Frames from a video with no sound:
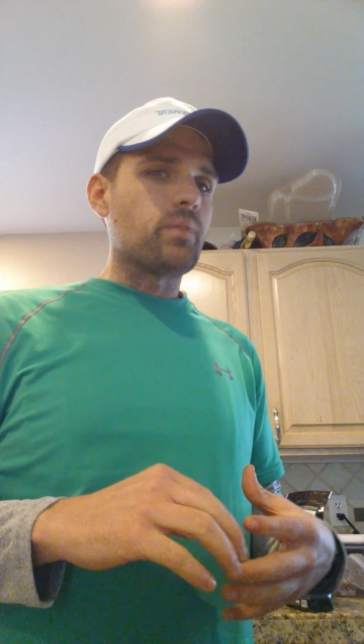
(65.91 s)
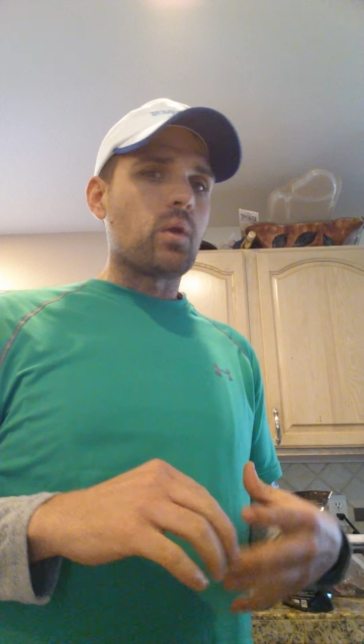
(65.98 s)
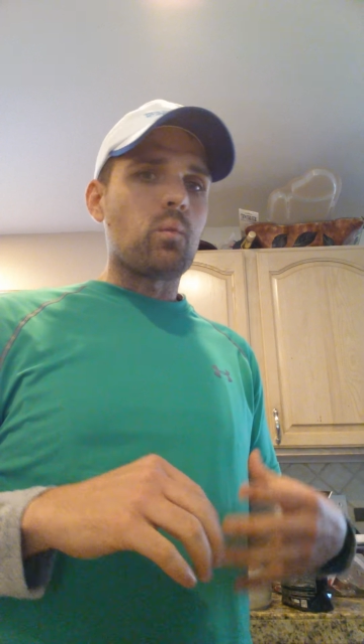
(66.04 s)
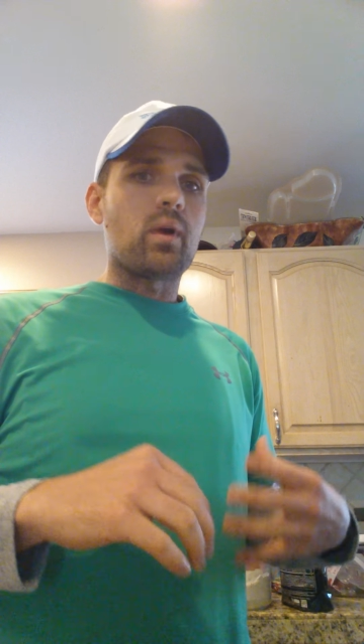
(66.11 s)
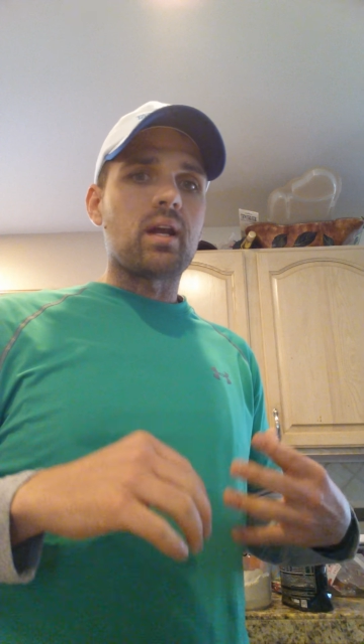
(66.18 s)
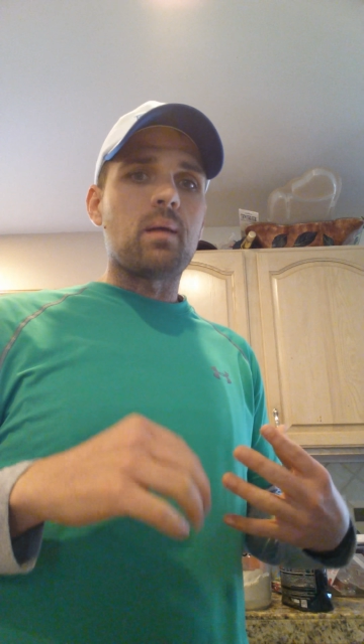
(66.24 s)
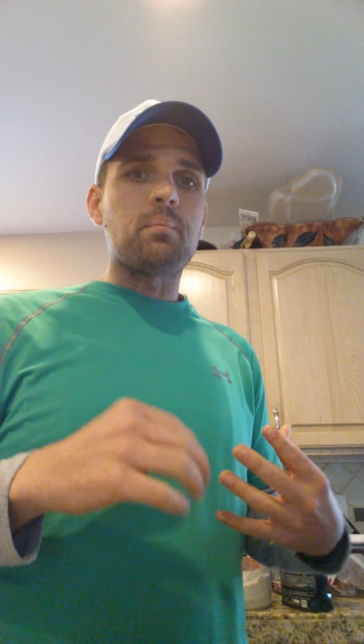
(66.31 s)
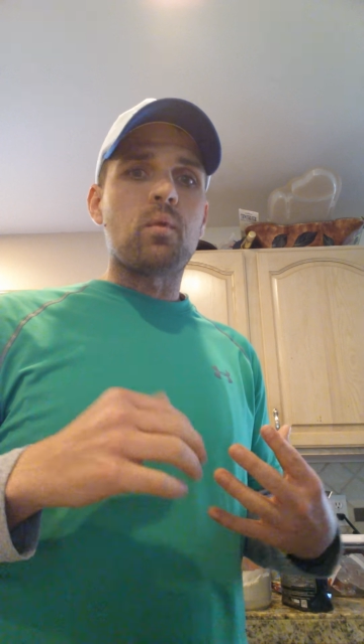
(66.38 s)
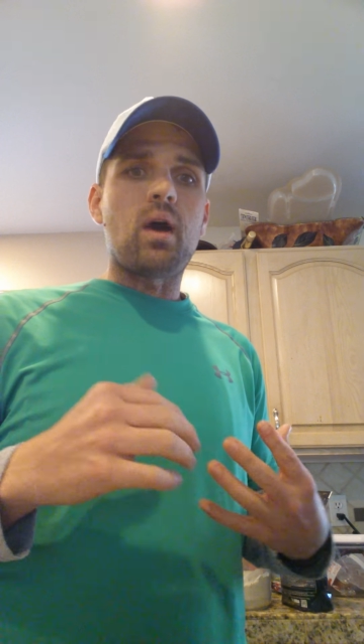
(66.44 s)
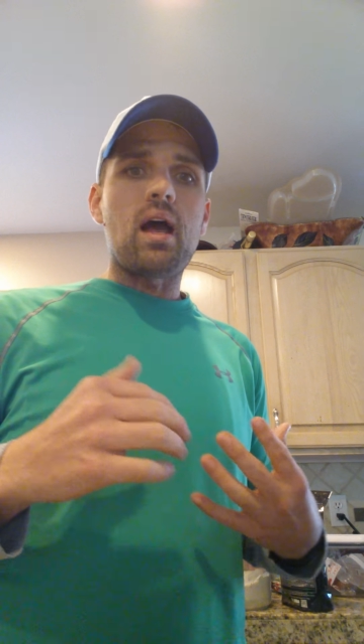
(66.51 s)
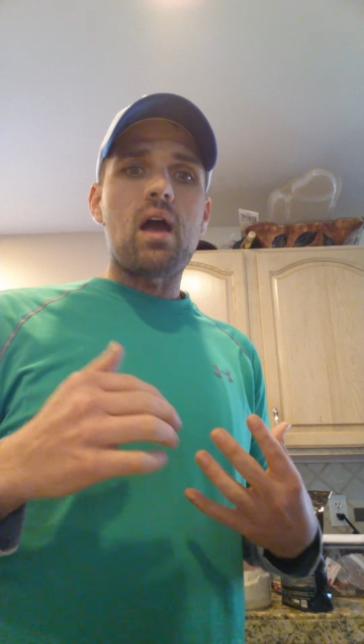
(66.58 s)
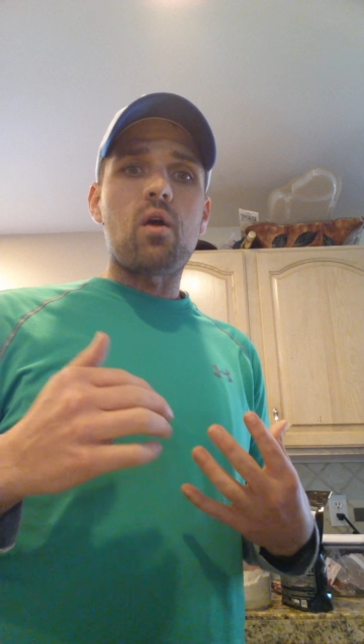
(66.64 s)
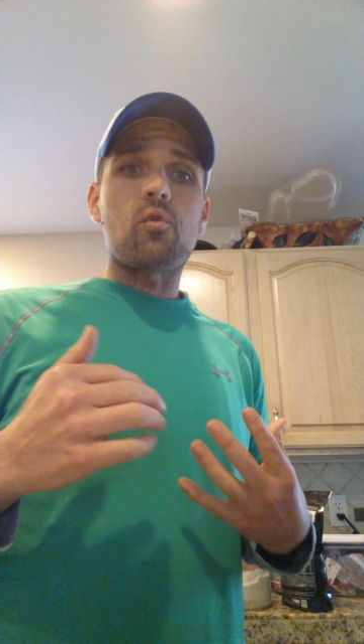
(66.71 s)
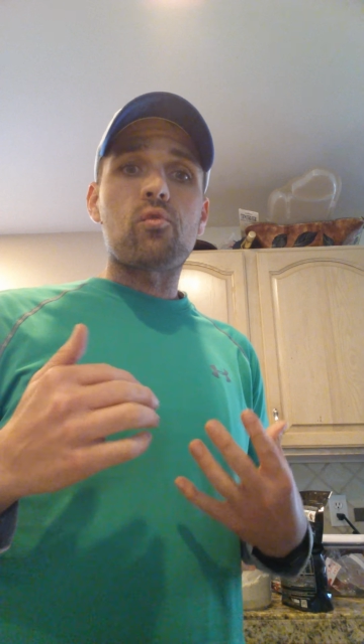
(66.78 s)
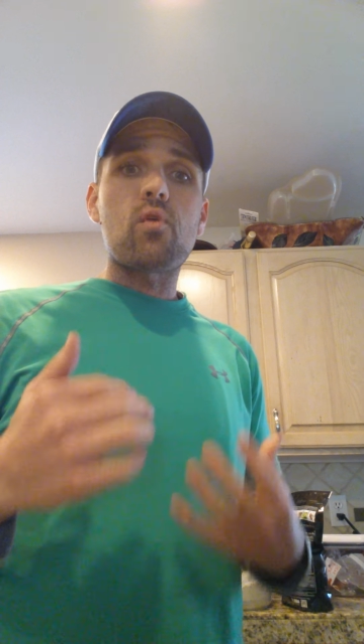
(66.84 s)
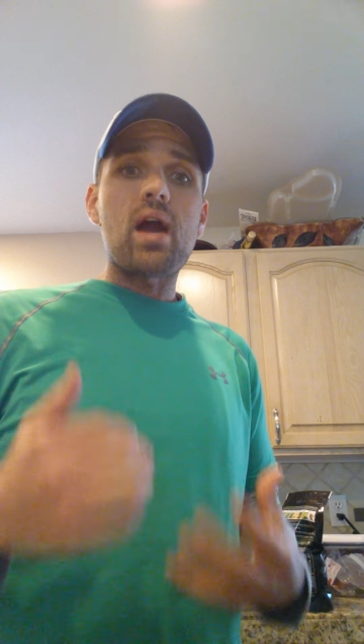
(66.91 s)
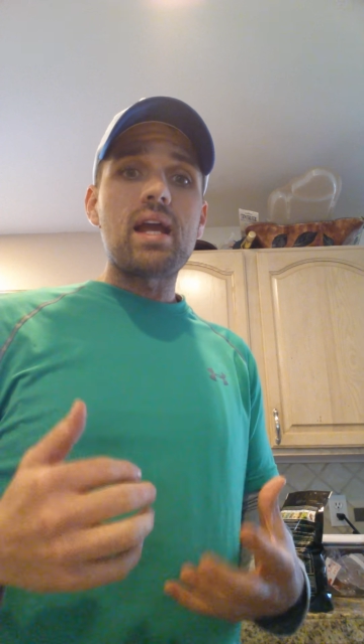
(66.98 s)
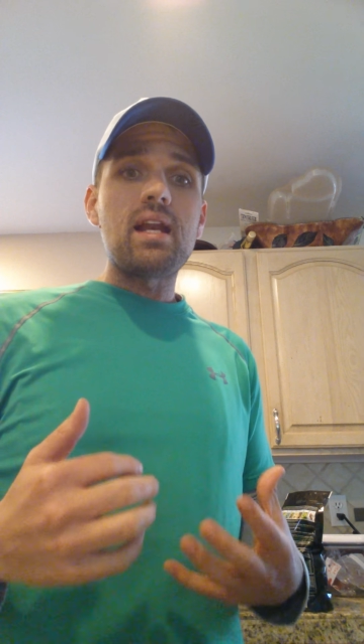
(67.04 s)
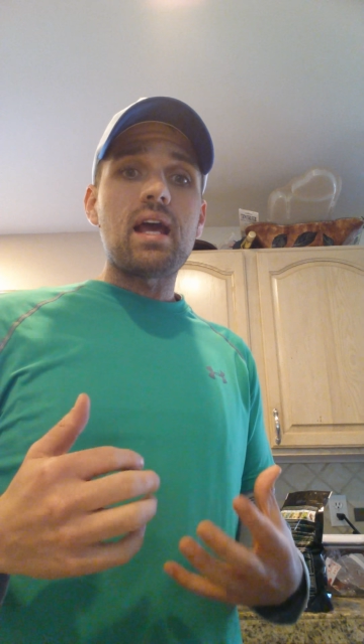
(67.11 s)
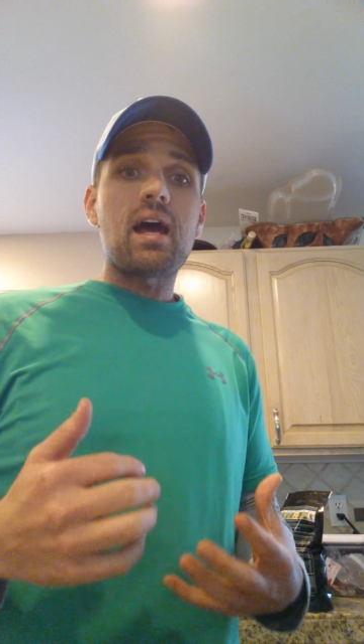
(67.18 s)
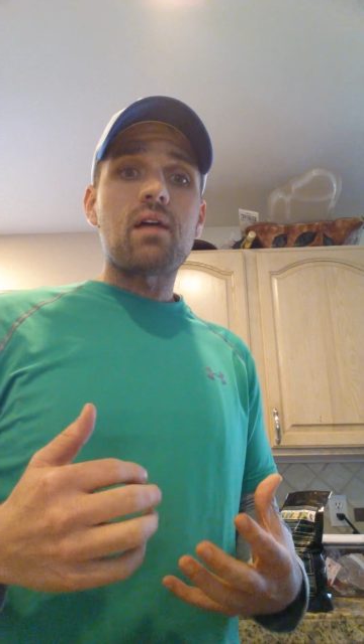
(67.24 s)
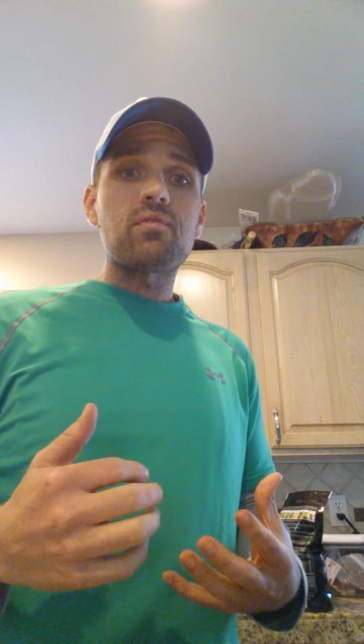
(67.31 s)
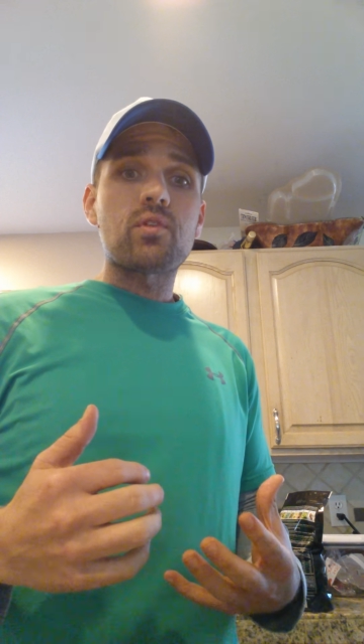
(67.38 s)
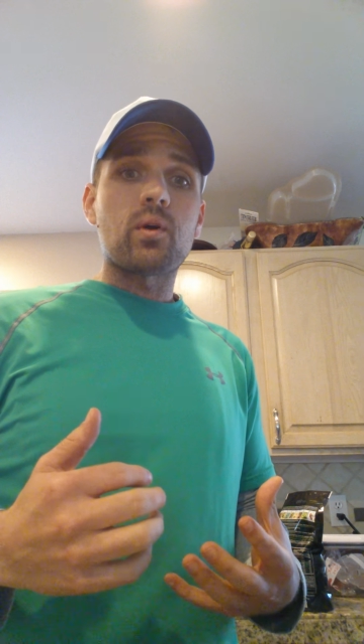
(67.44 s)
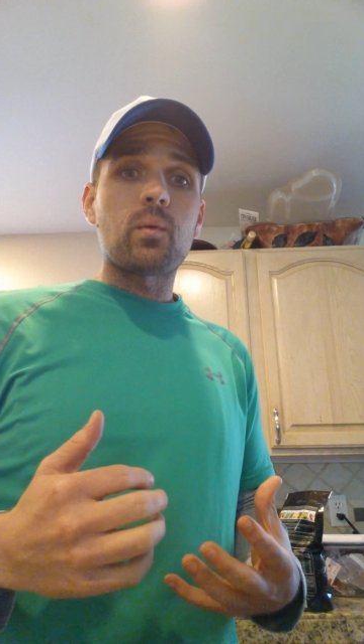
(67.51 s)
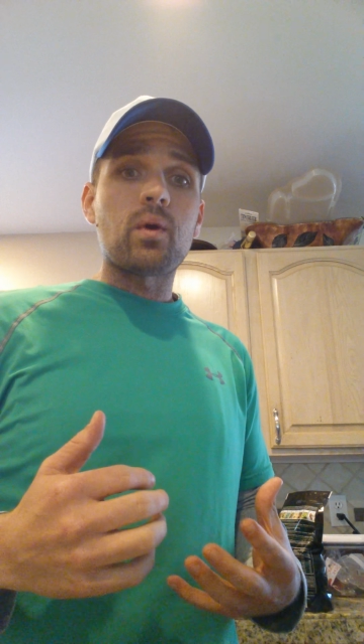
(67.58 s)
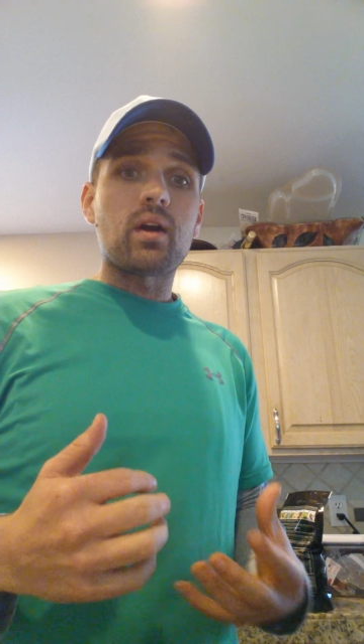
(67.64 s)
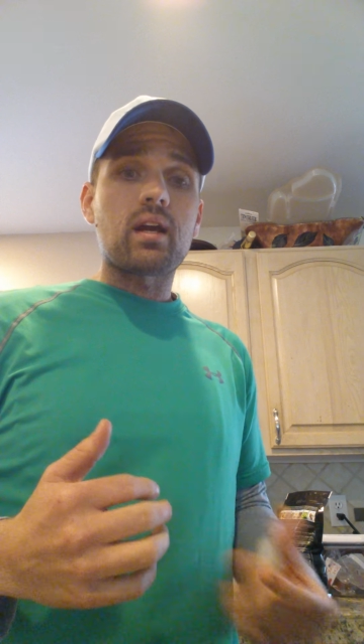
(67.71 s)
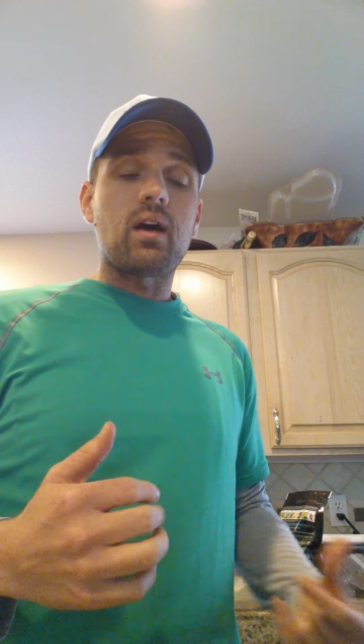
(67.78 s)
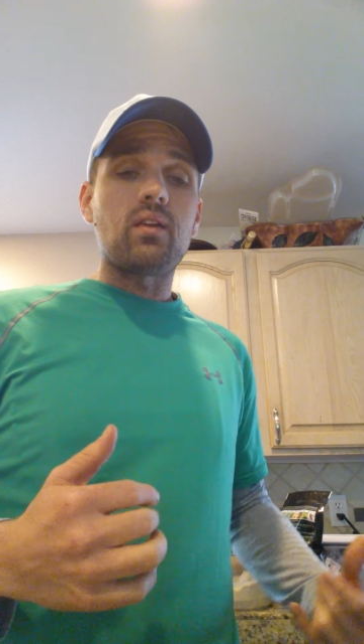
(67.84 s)
When I'm right after a
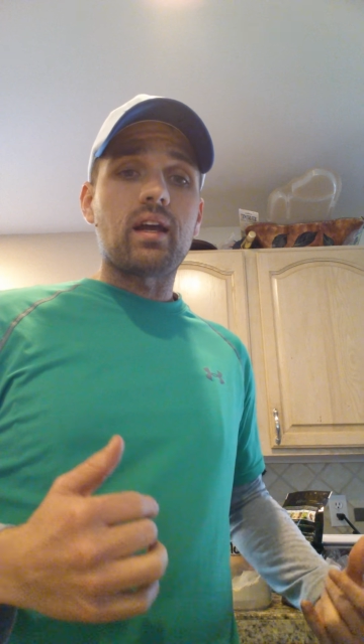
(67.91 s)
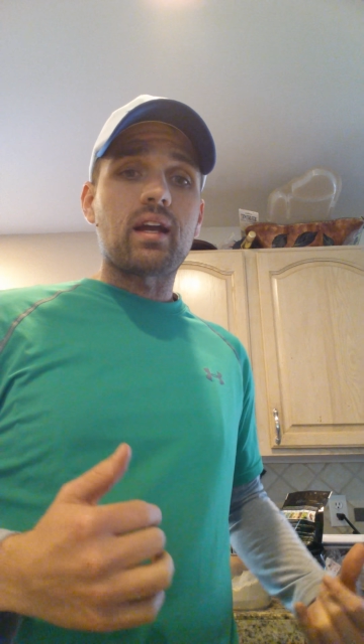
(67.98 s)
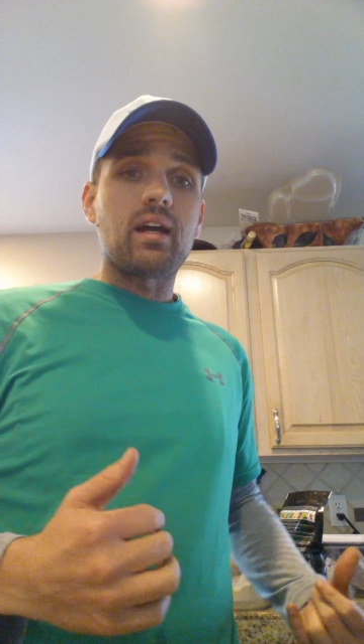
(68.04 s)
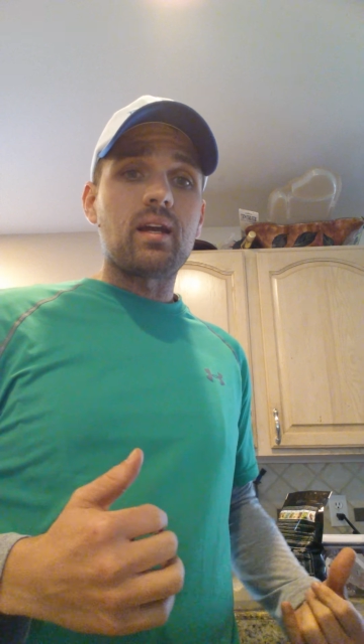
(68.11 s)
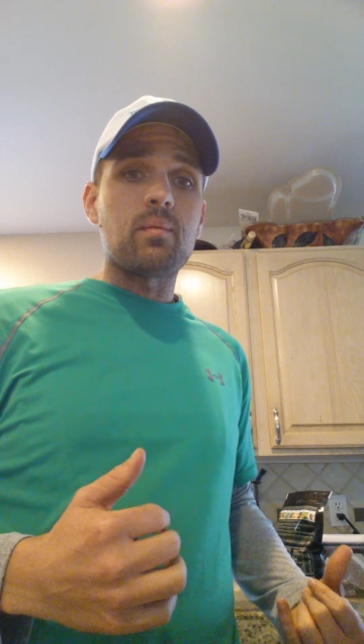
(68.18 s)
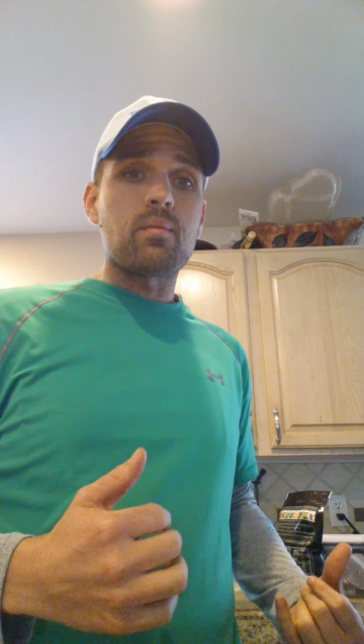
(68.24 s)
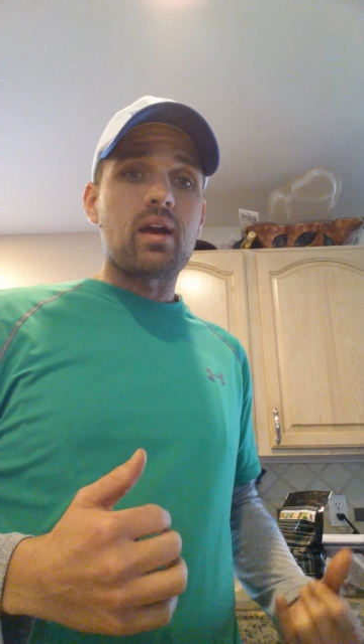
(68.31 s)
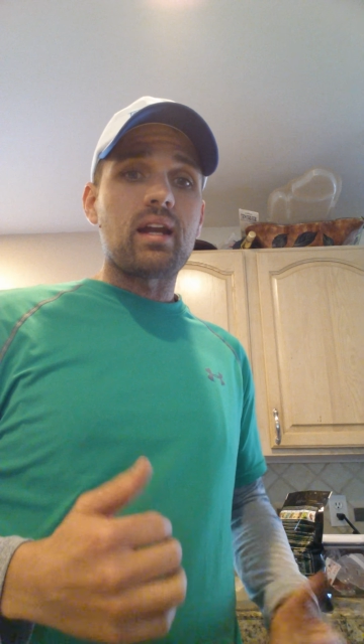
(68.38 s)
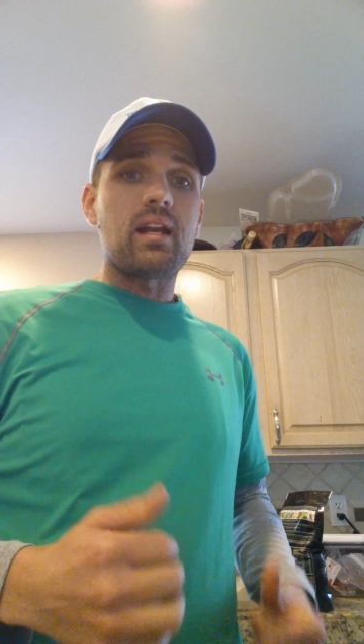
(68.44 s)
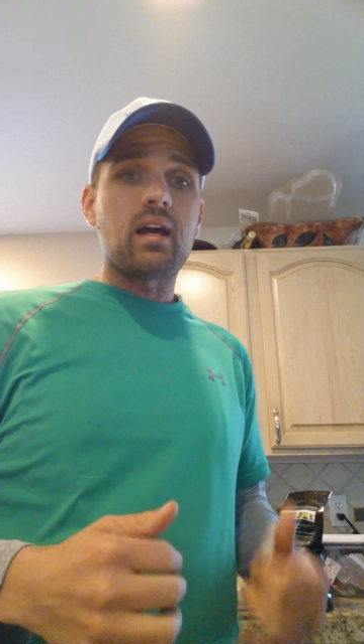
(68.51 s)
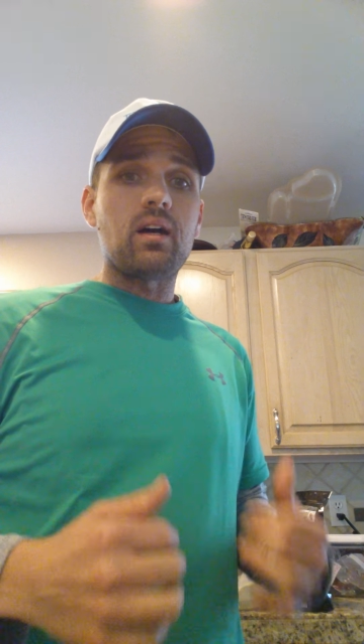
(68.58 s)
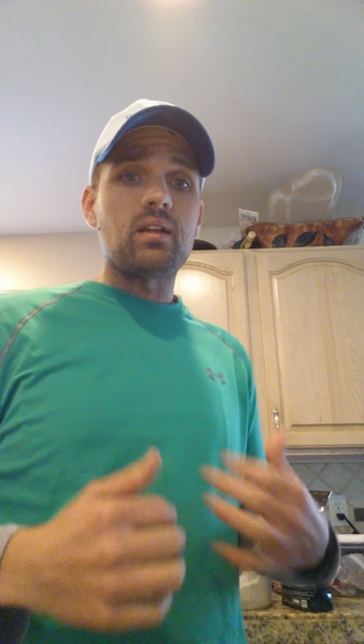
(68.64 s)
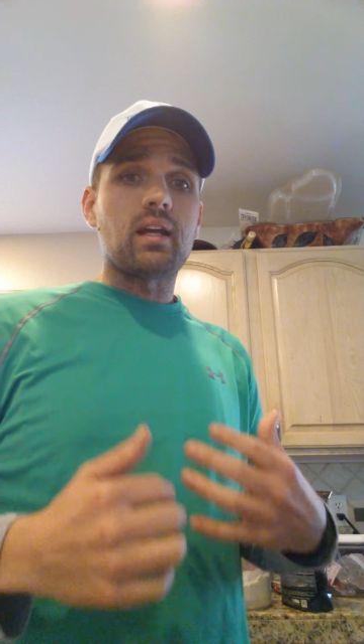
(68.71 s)
workout like I am right now,